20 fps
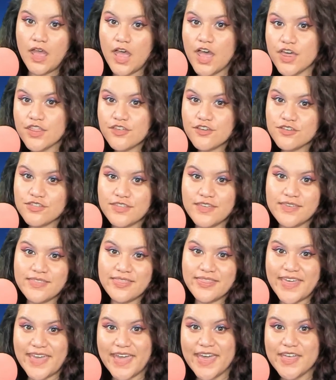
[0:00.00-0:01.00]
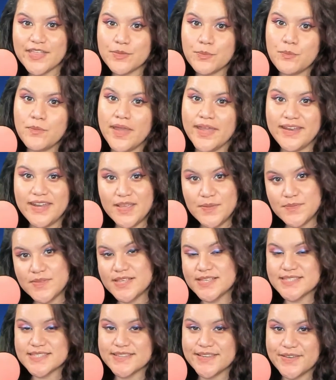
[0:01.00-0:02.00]
Other than that, my name
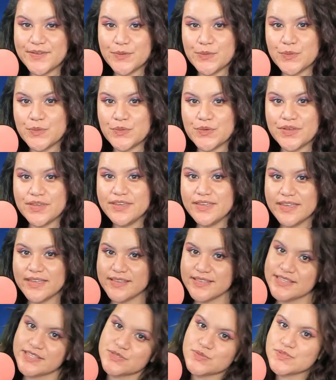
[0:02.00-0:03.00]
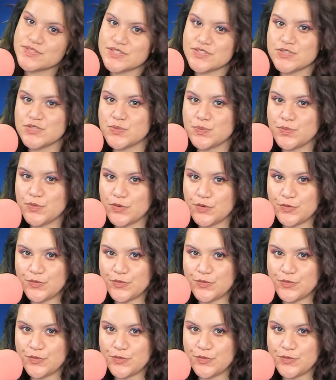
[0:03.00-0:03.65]
is Lehua, and this was the Super